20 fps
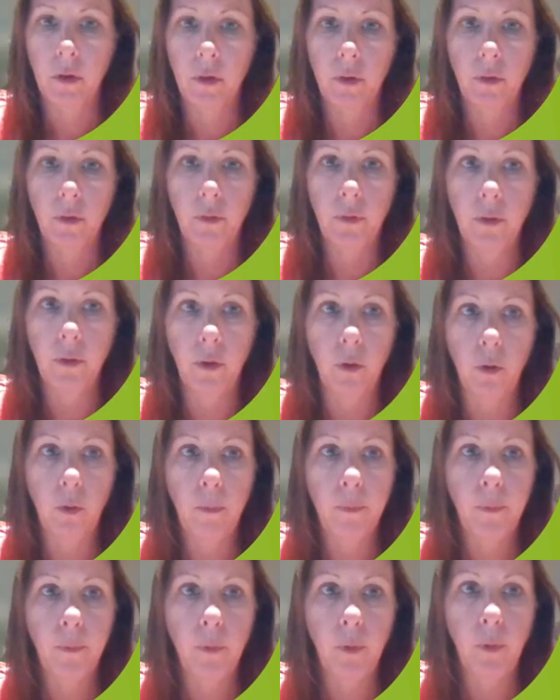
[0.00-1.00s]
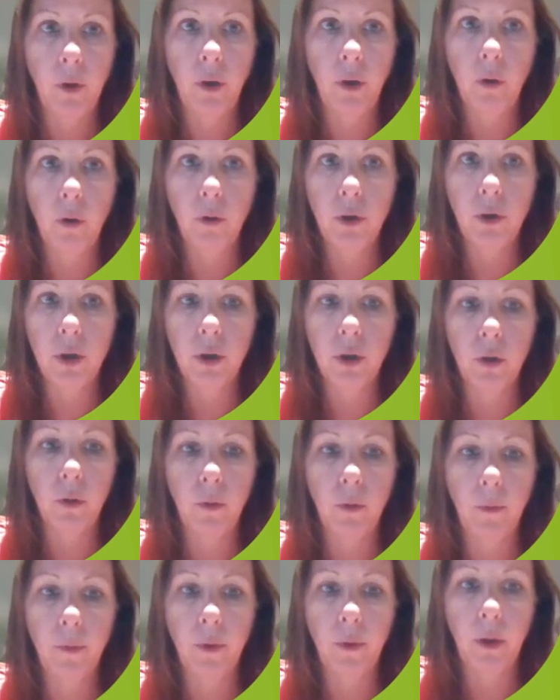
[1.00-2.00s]
So when you go
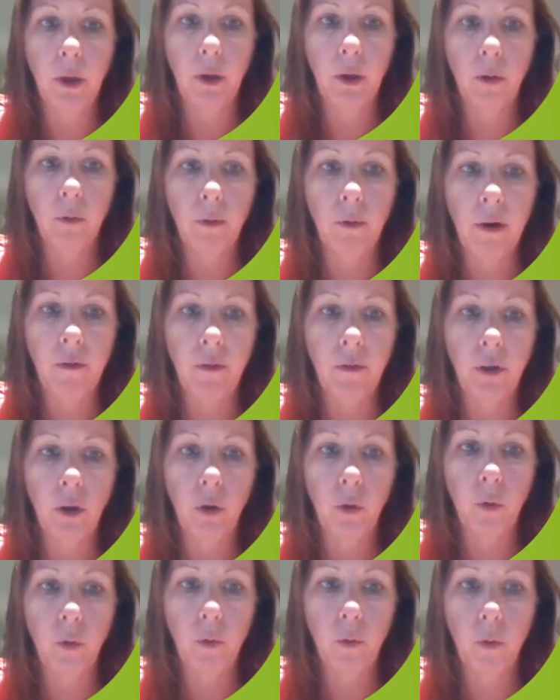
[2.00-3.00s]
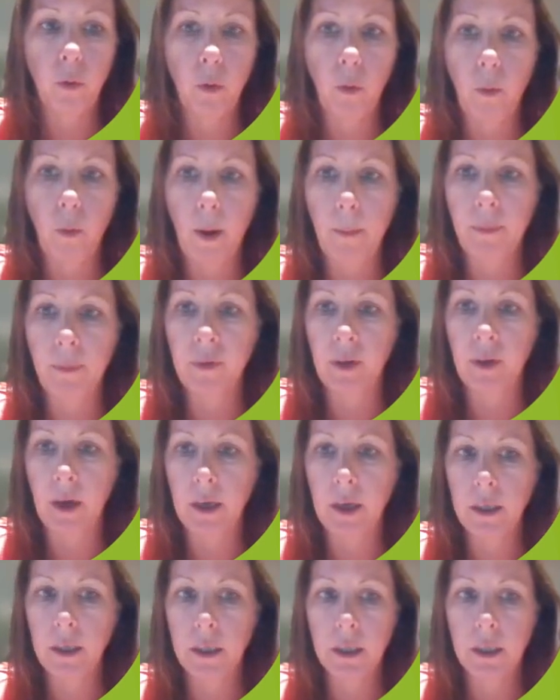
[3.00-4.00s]
to the Revenue
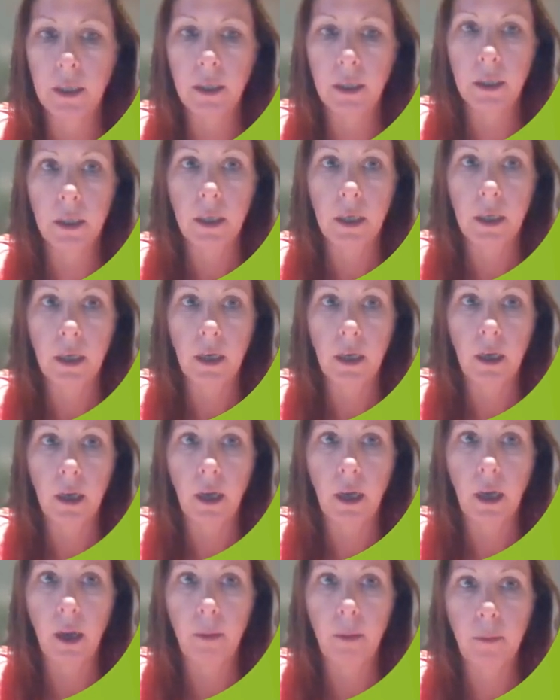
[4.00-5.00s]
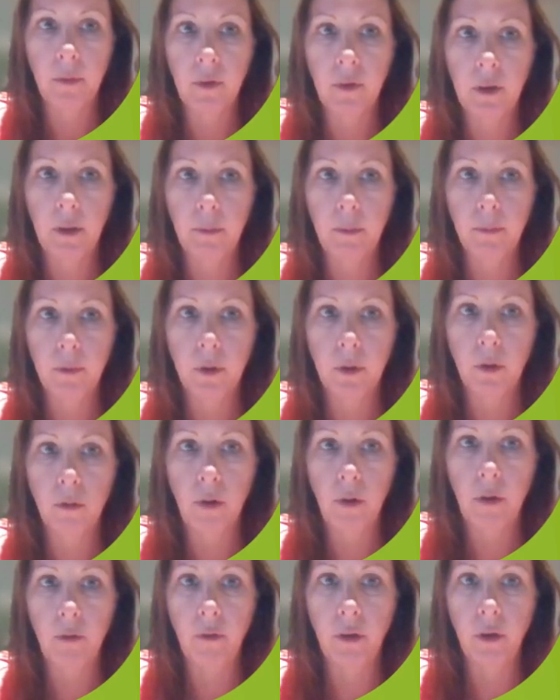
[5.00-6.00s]
website, here,
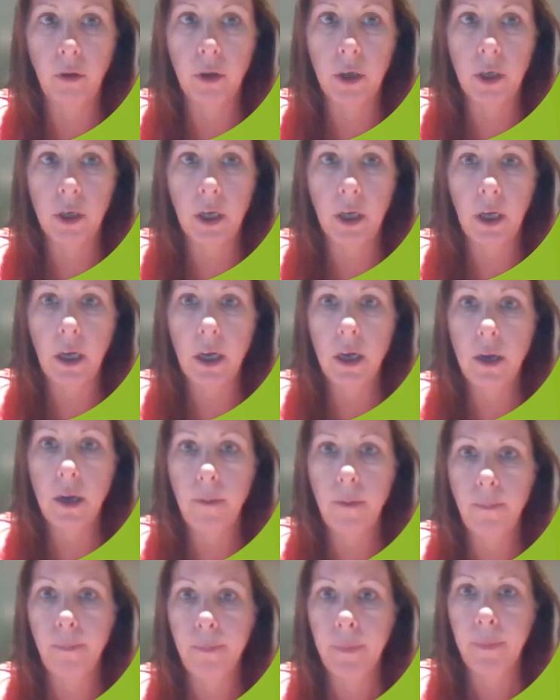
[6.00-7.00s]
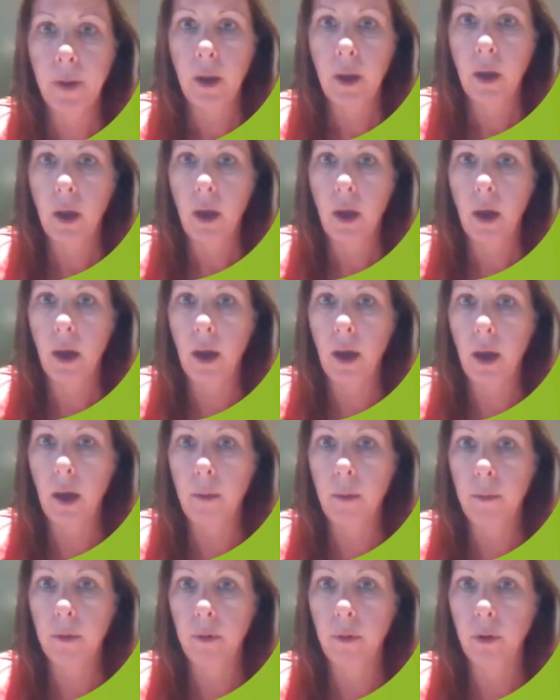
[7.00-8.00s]
Revenue.ie,
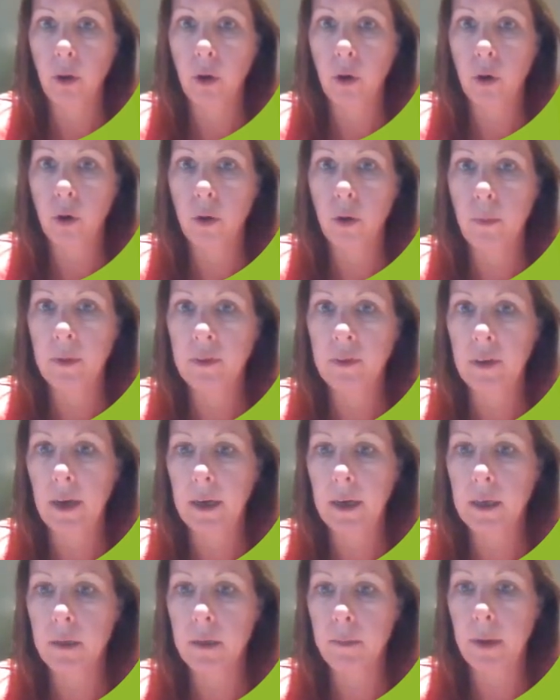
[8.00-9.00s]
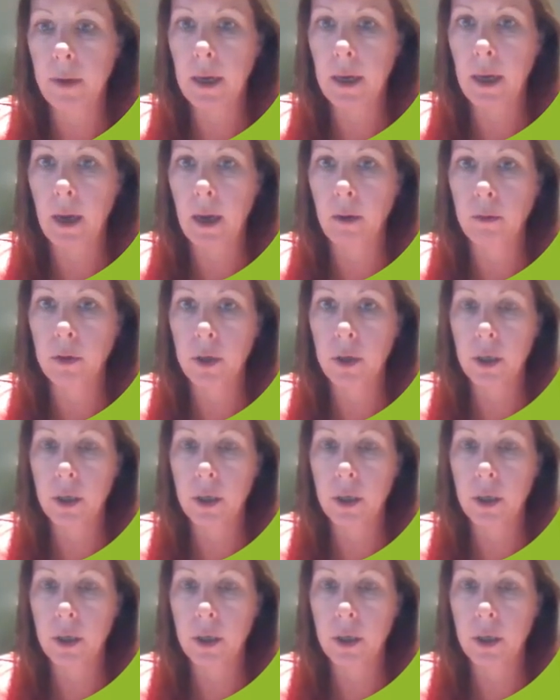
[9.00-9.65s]
you're going to be selecting my account.